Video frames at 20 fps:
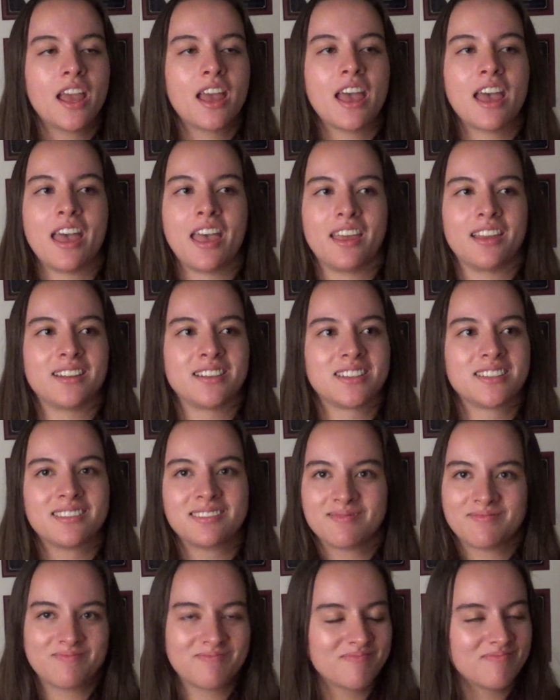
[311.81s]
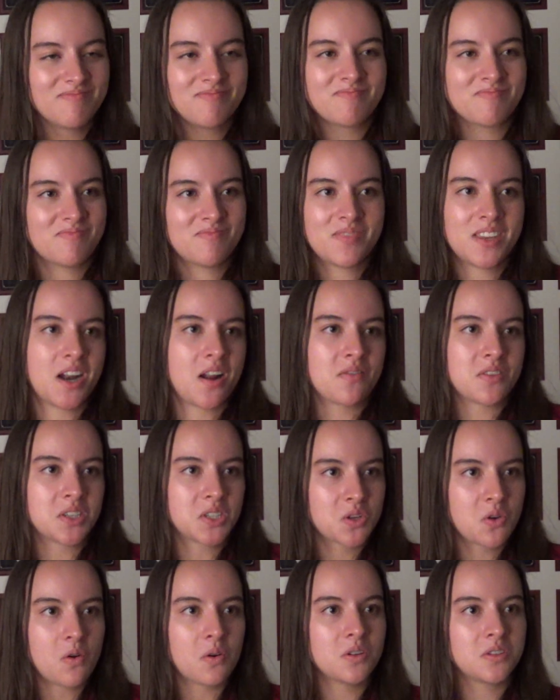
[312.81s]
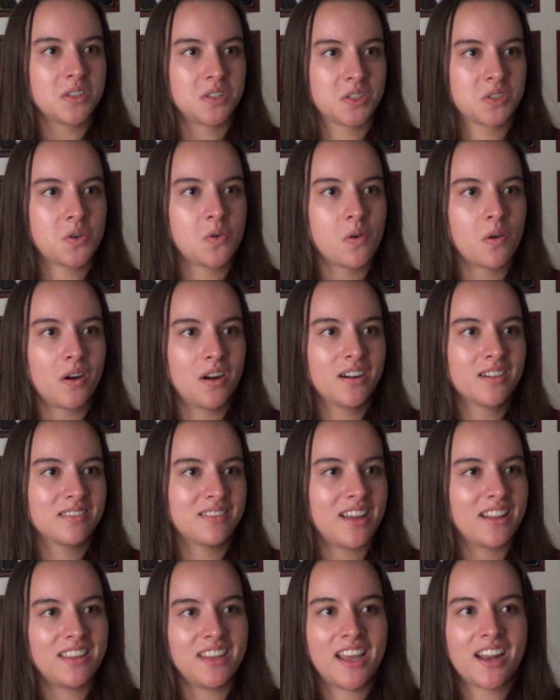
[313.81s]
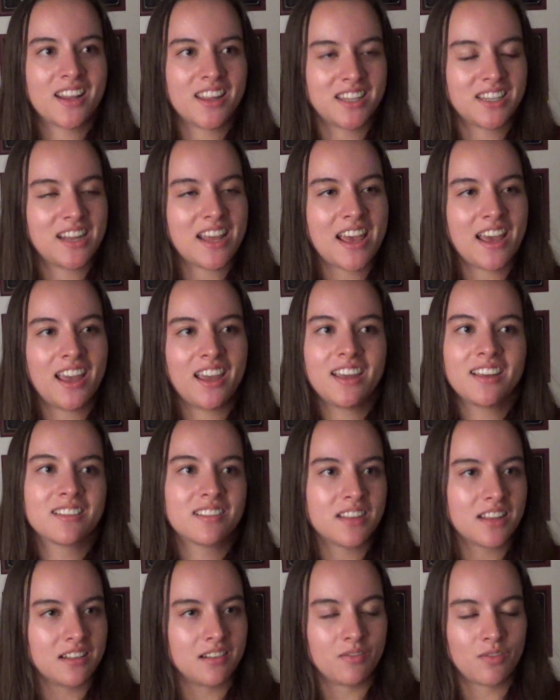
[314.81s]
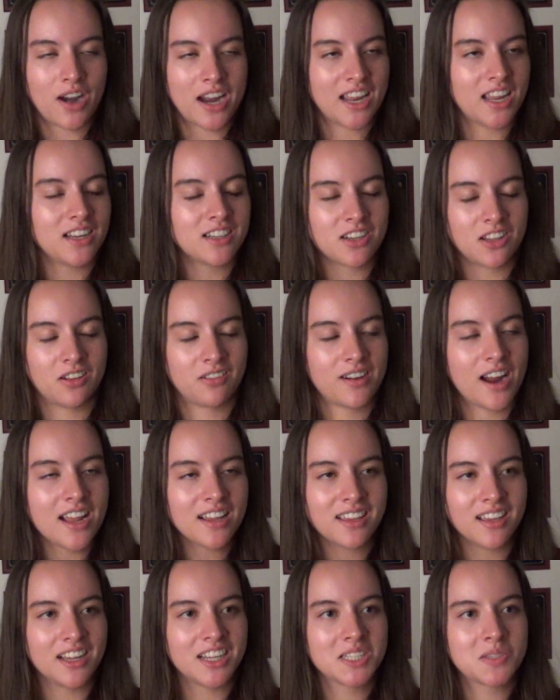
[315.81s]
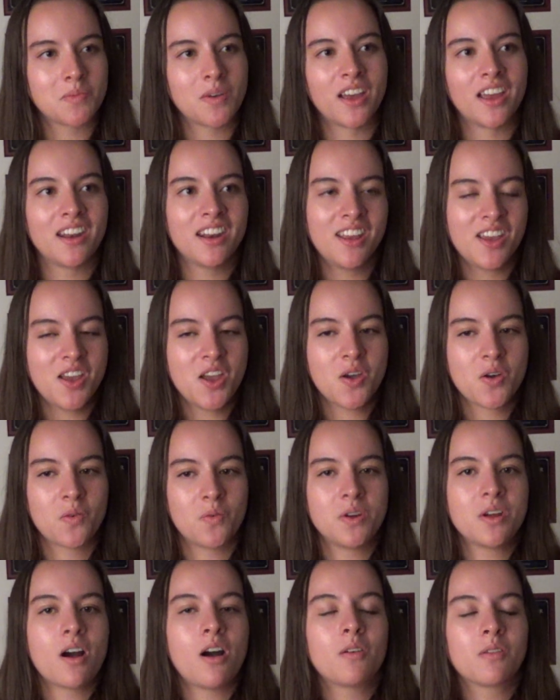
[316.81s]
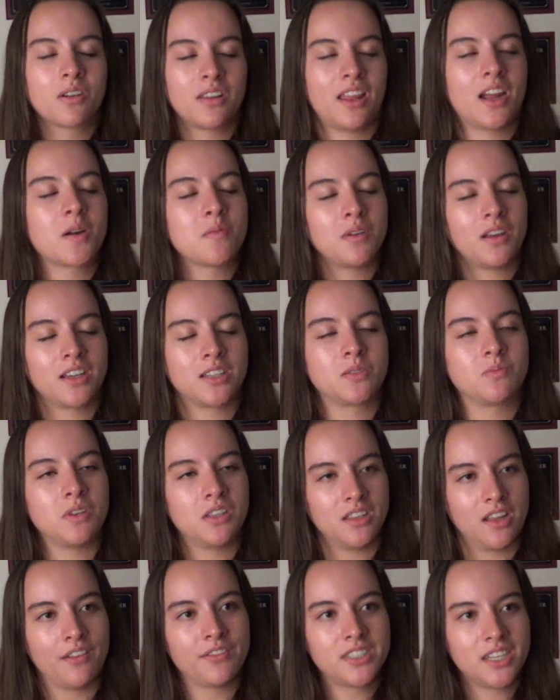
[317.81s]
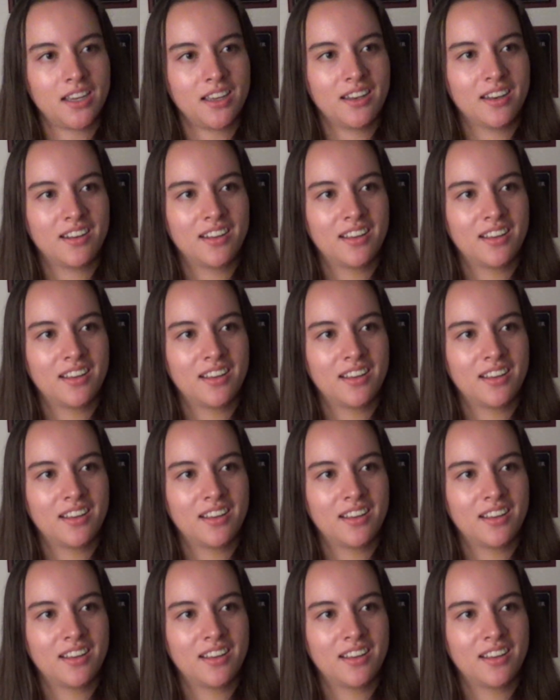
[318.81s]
And, the score is the score at the end of the day. The rankings are the rankings, but we all were there because we loved it.